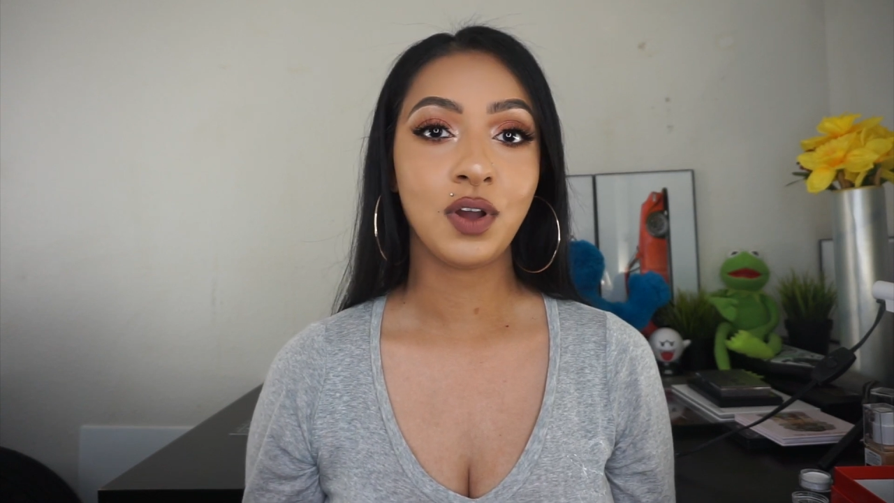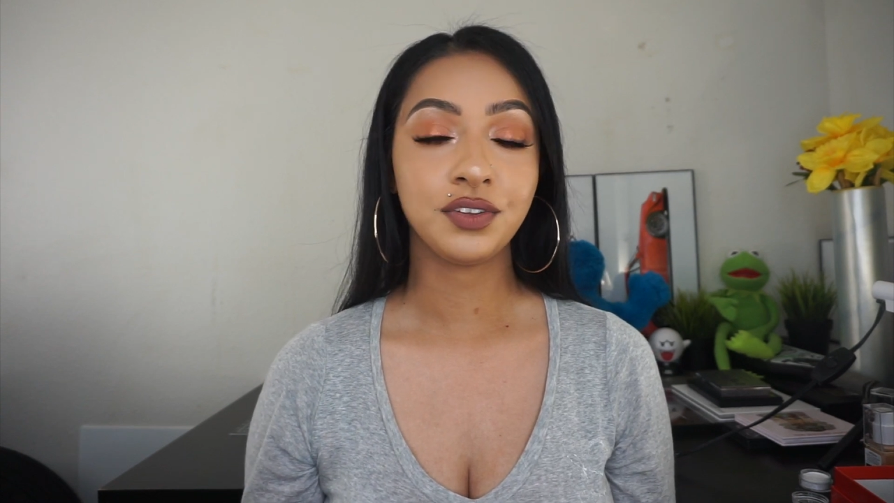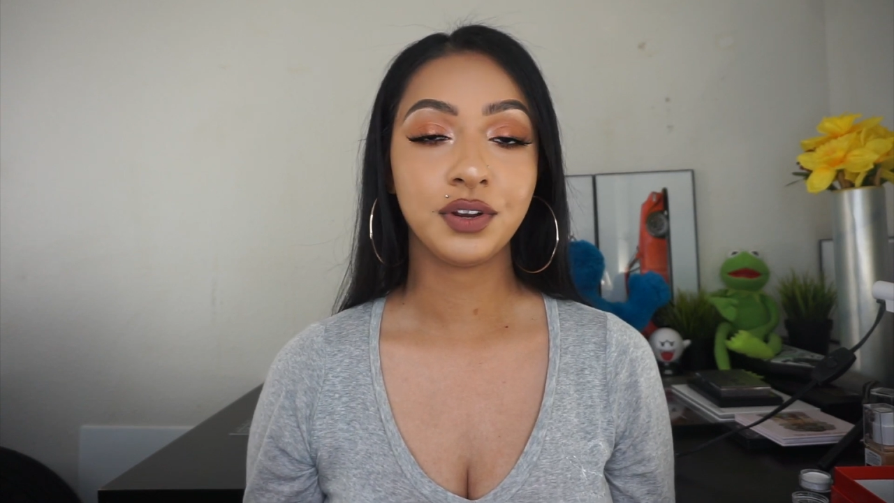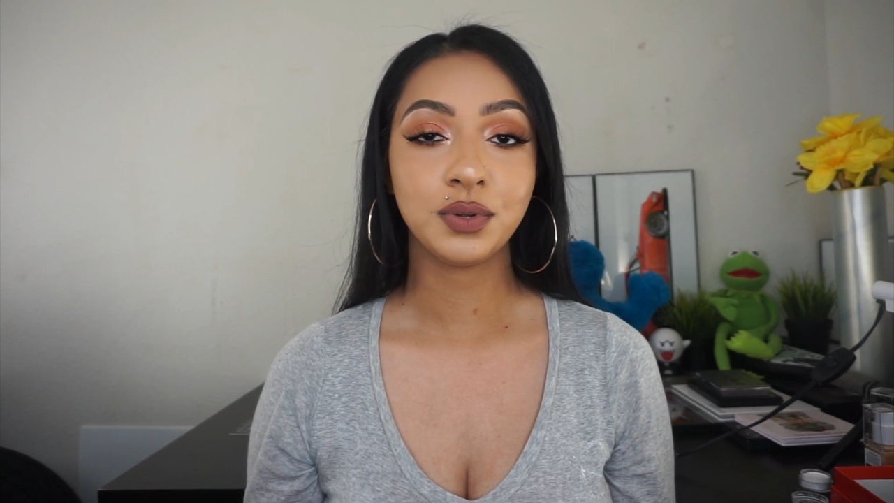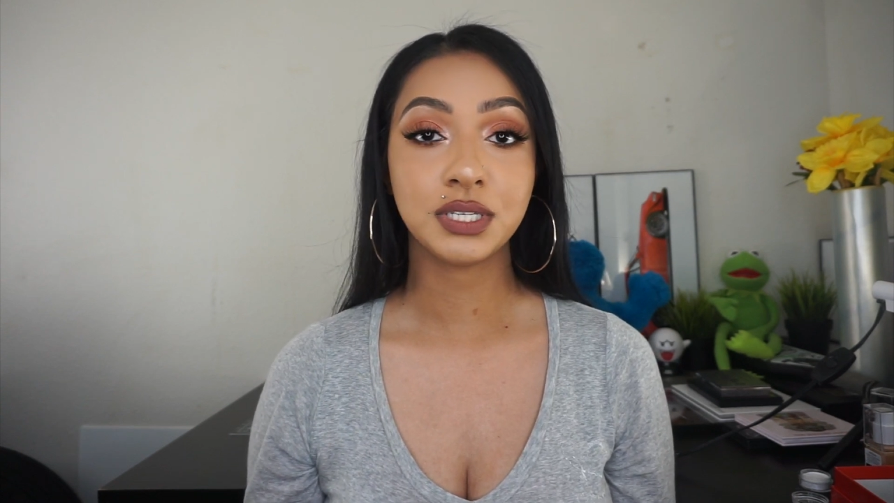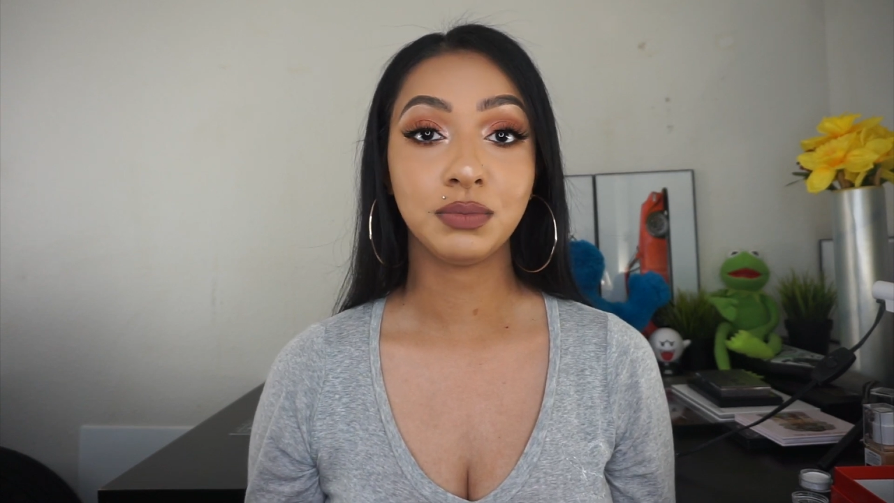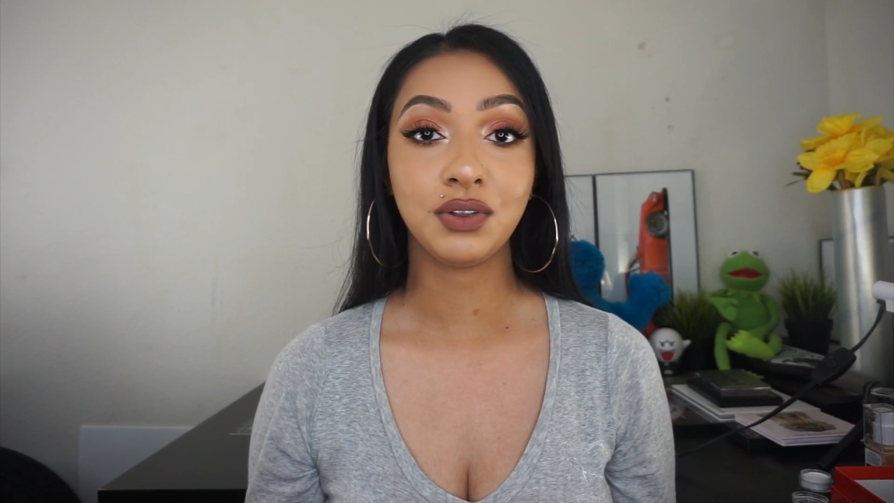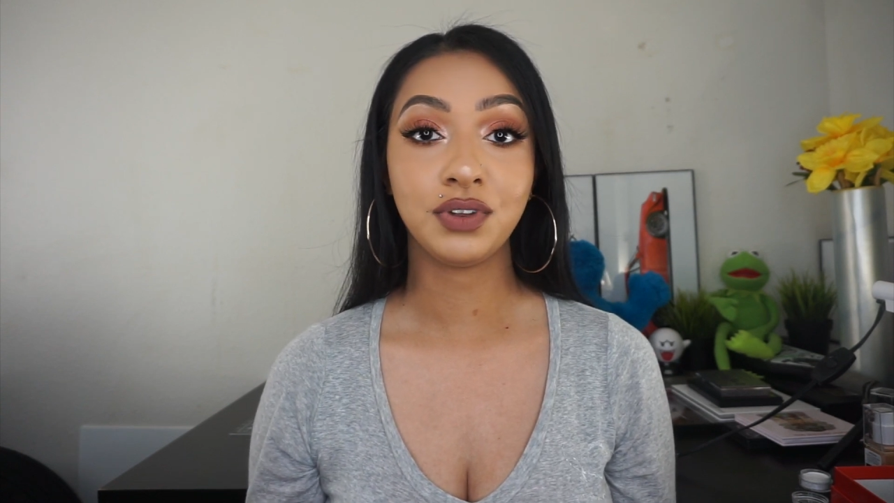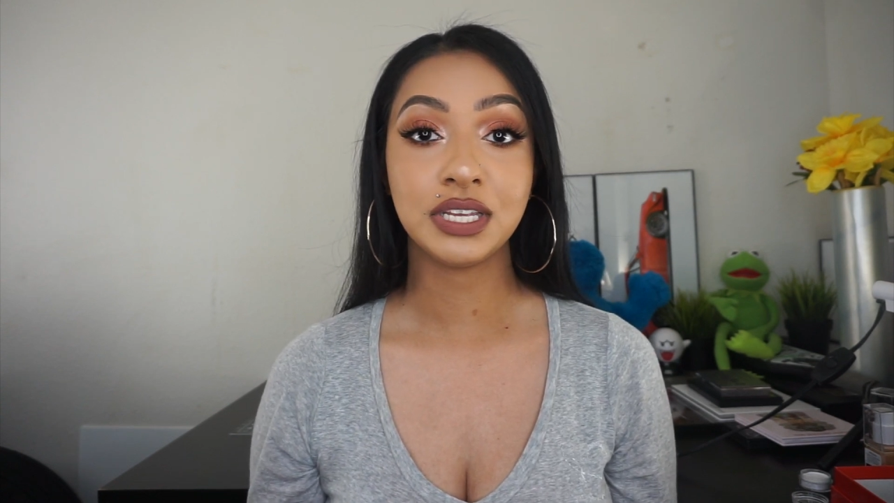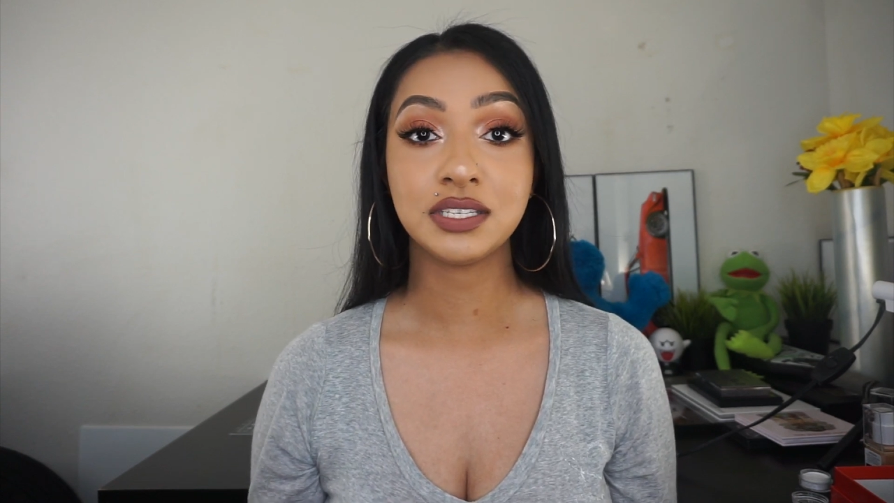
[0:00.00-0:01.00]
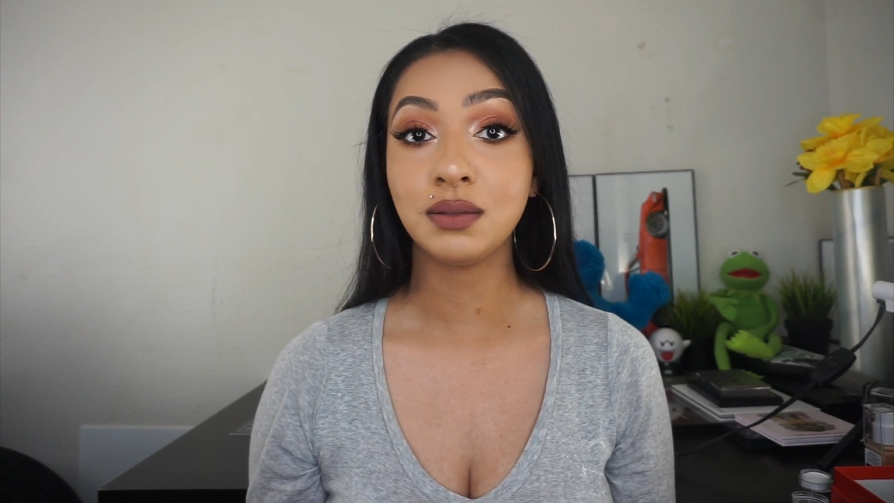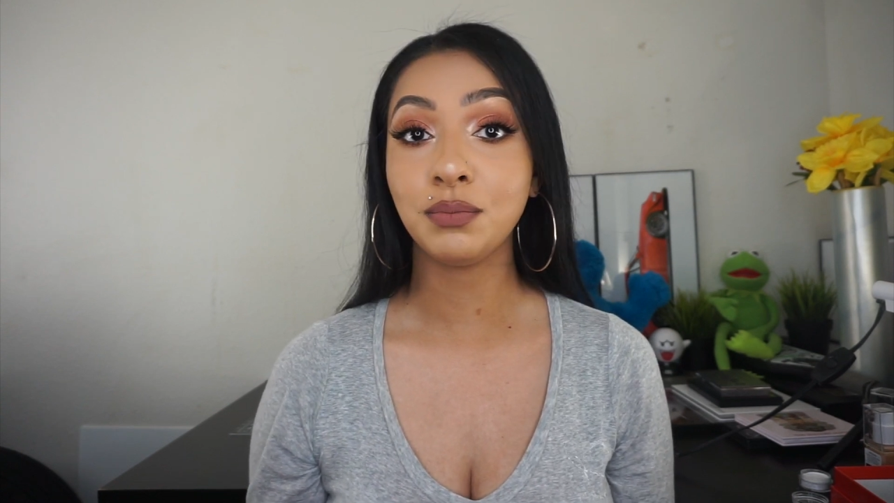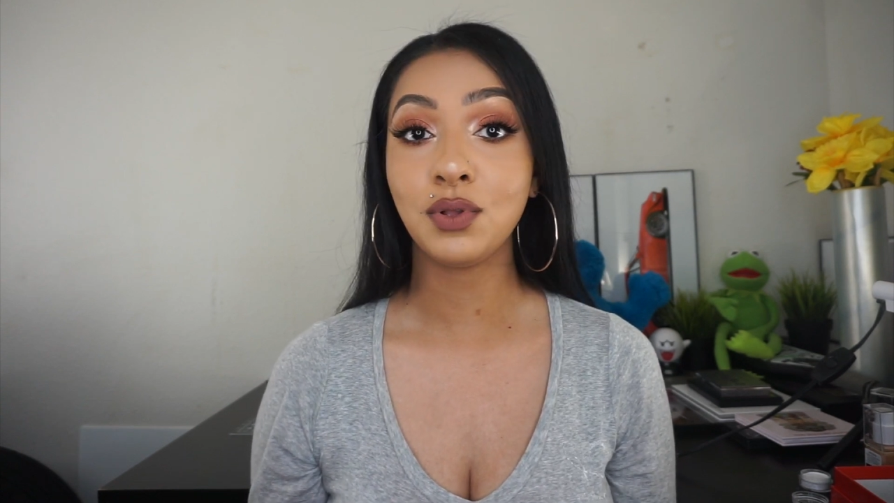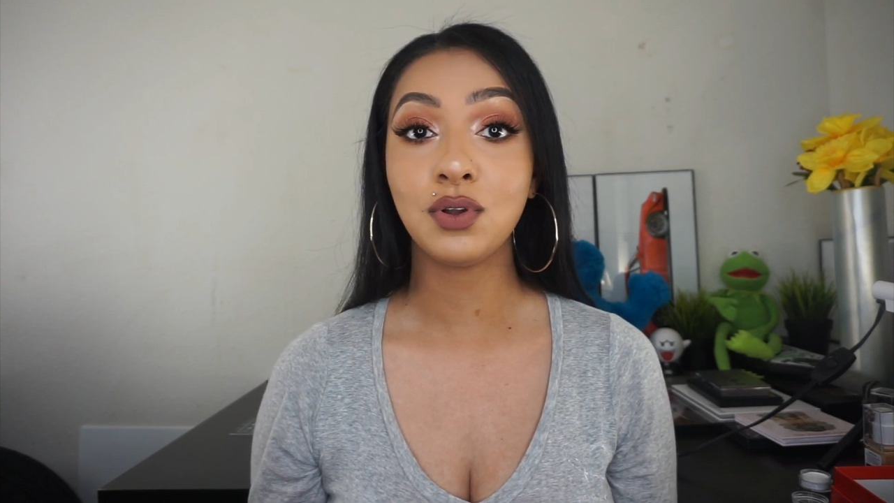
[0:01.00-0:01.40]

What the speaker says: whether it was something really simple